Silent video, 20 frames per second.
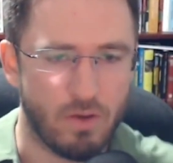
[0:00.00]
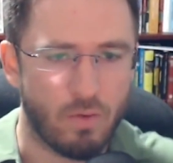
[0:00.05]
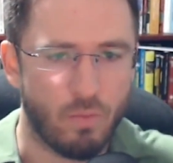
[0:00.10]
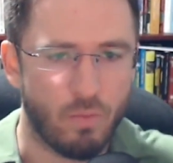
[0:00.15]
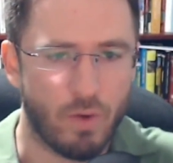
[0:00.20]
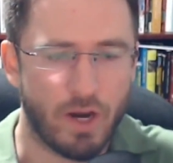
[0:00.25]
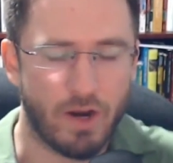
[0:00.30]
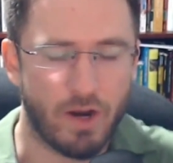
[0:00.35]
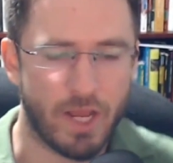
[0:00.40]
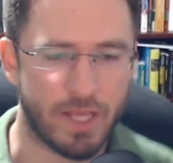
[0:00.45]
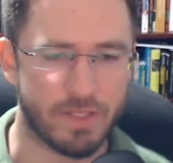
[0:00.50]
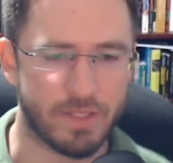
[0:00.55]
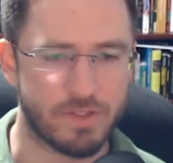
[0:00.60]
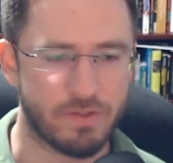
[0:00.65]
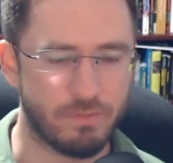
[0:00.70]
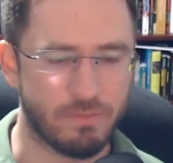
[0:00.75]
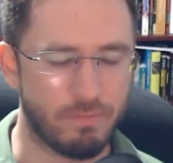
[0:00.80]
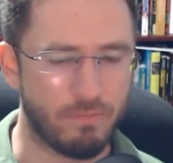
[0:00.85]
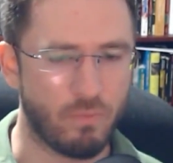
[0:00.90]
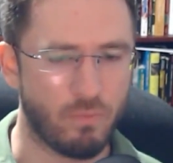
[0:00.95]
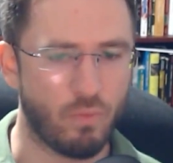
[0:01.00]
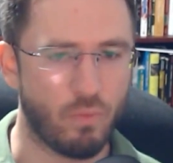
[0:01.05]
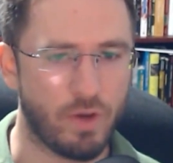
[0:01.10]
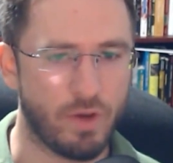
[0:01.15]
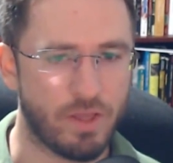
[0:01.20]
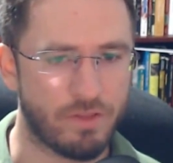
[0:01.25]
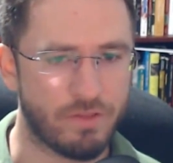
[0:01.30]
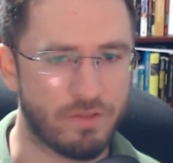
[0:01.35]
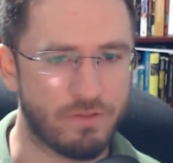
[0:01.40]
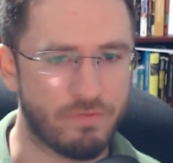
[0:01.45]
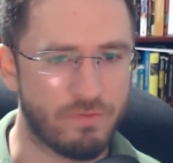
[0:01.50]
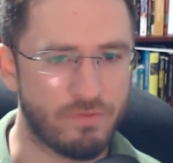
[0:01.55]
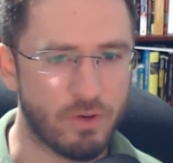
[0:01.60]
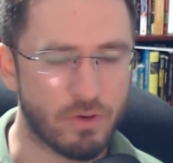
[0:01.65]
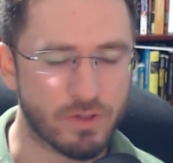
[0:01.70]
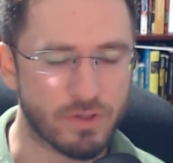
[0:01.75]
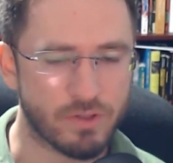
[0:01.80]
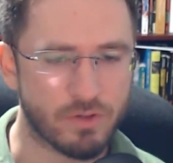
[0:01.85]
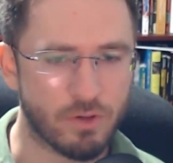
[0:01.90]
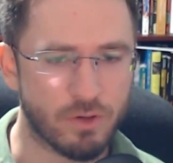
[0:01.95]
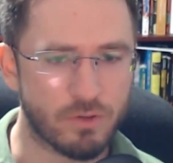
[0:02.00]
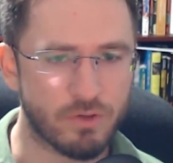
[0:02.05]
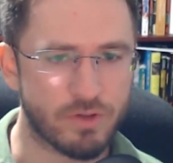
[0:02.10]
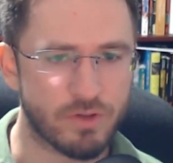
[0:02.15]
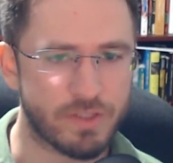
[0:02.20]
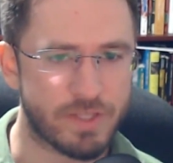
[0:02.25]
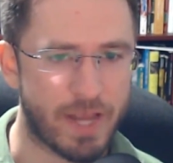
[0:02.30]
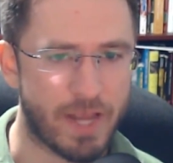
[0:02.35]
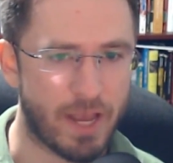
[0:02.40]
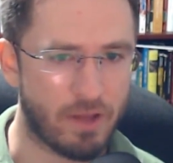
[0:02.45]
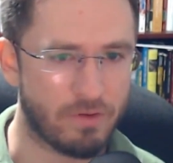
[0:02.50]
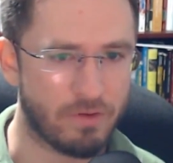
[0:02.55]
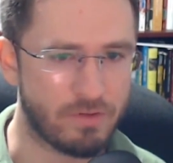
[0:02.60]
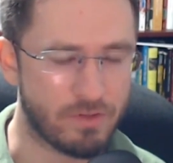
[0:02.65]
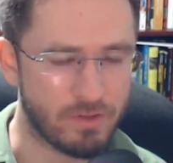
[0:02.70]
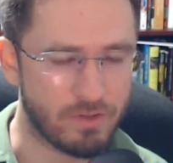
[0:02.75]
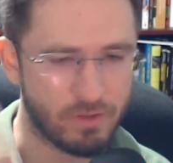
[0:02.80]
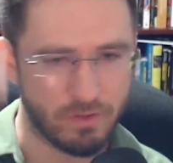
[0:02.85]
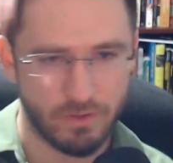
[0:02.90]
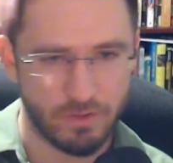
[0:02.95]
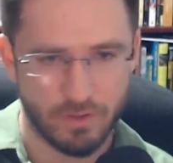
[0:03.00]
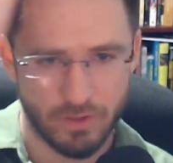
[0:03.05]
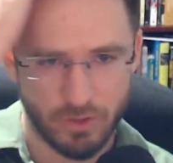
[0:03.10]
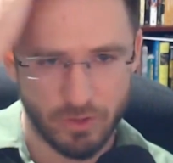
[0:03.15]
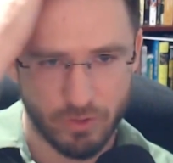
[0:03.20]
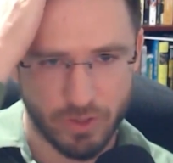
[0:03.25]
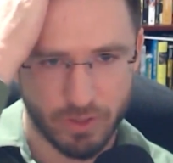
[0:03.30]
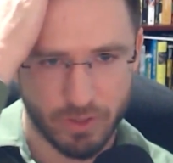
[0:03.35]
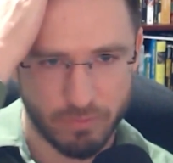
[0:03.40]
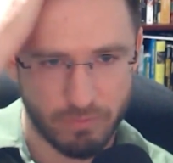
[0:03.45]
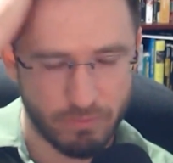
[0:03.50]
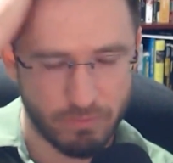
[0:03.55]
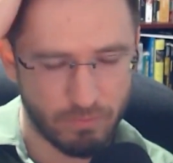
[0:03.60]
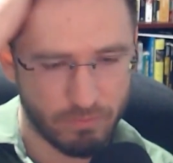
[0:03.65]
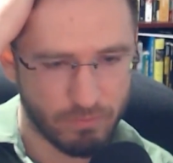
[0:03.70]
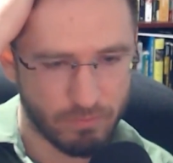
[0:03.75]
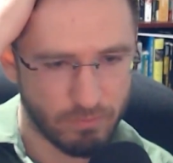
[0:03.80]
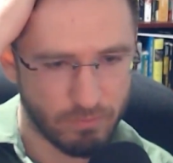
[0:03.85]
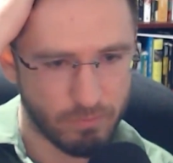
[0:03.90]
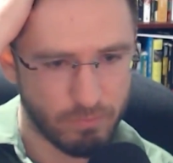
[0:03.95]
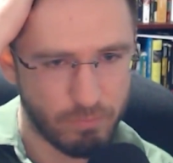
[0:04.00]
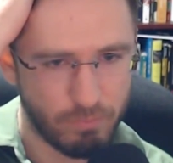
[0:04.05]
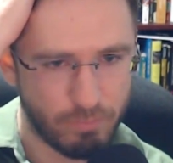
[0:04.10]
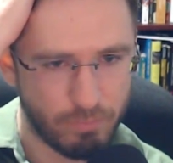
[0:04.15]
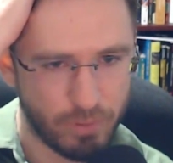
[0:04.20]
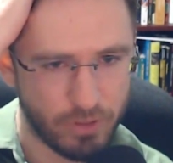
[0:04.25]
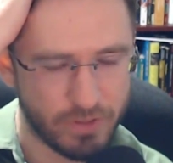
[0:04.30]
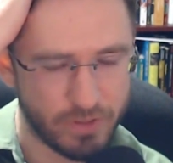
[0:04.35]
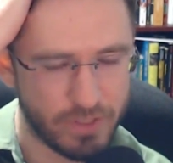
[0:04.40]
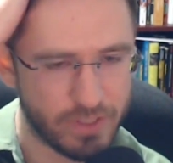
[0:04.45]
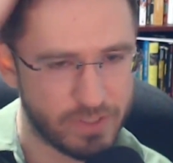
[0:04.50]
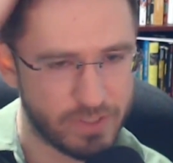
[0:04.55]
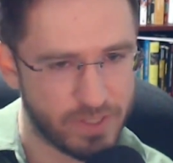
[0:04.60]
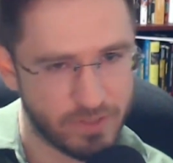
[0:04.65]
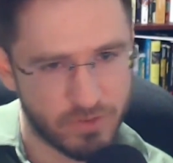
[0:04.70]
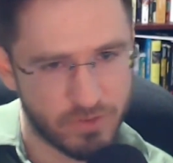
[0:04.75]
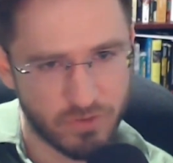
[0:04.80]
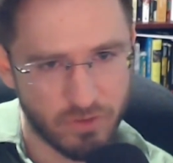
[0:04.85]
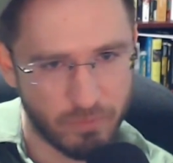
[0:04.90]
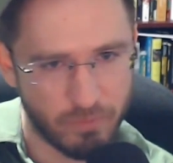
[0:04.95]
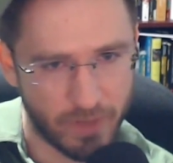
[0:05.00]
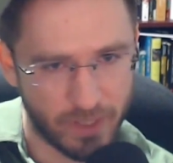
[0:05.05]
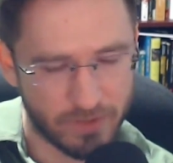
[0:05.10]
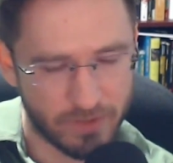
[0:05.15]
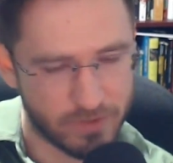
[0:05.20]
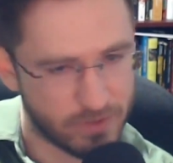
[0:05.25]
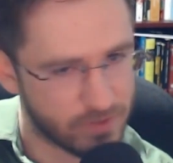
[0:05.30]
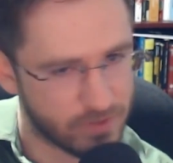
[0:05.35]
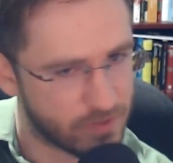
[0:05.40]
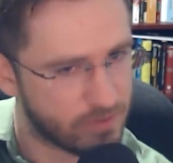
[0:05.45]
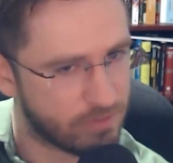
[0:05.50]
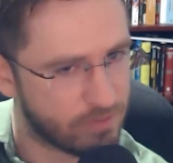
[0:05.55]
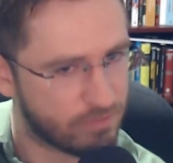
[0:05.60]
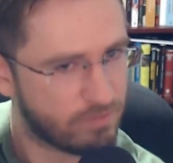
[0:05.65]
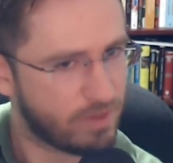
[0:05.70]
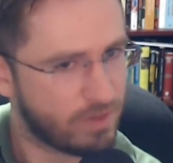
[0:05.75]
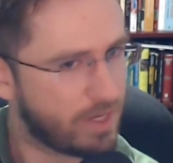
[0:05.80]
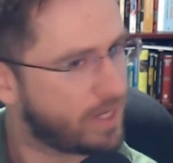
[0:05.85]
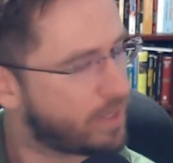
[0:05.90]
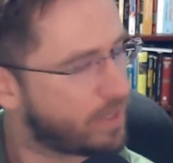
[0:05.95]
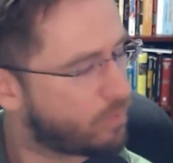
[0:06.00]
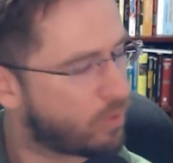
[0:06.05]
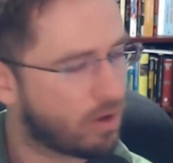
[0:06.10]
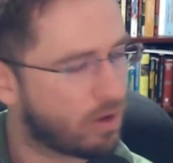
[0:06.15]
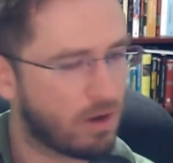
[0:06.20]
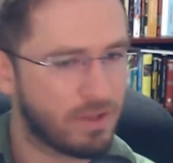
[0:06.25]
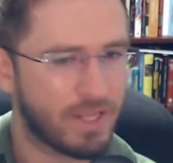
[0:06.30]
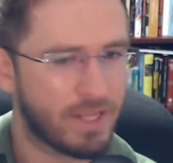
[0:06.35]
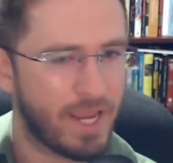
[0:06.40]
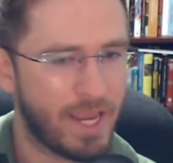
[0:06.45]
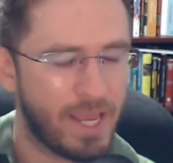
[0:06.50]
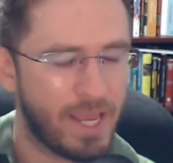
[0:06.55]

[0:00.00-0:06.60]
Whereas with focused ultrasound, you can put this instrument anywhere on the